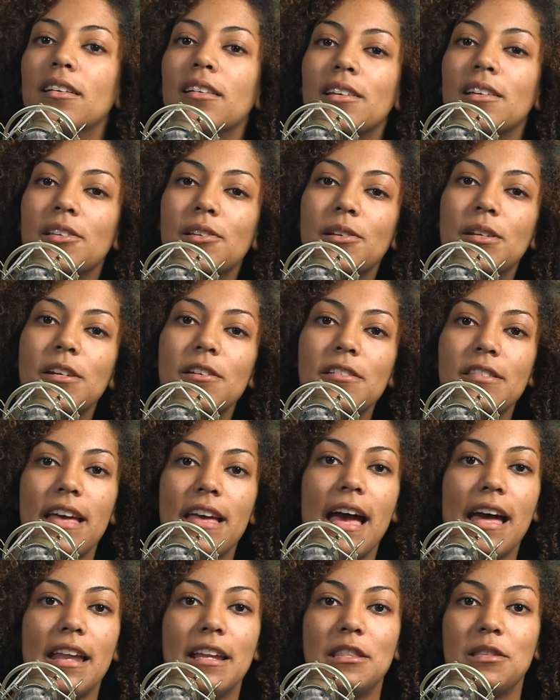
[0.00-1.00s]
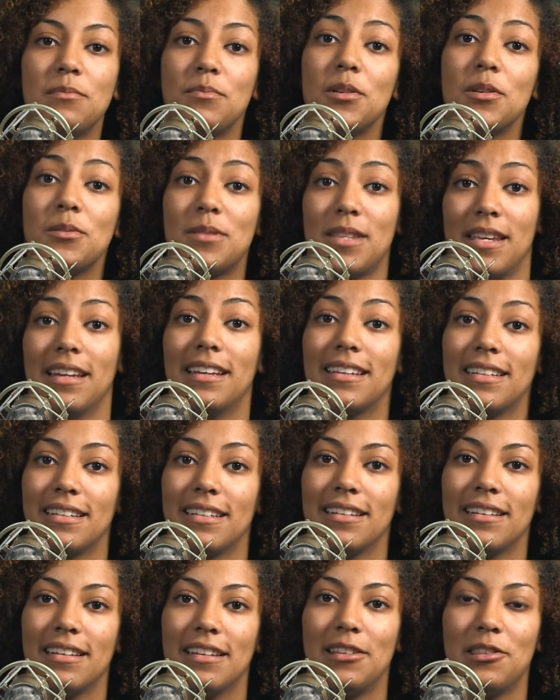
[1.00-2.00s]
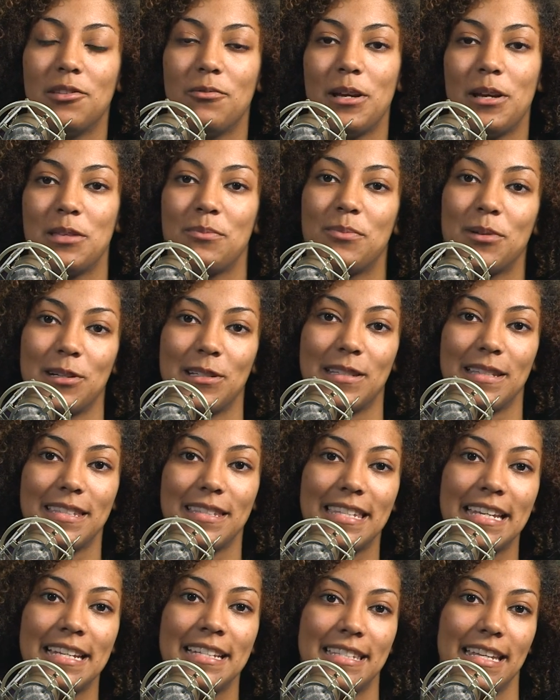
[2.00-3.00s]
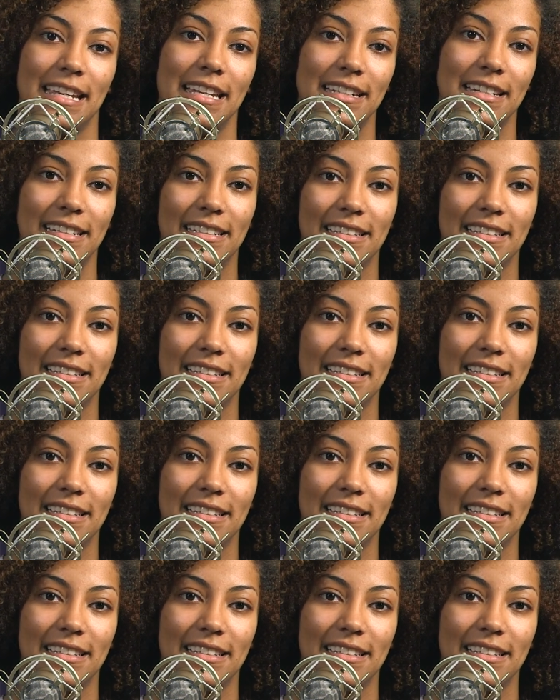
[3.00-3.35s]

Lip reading: You hear that in the music and in the way the person sings it.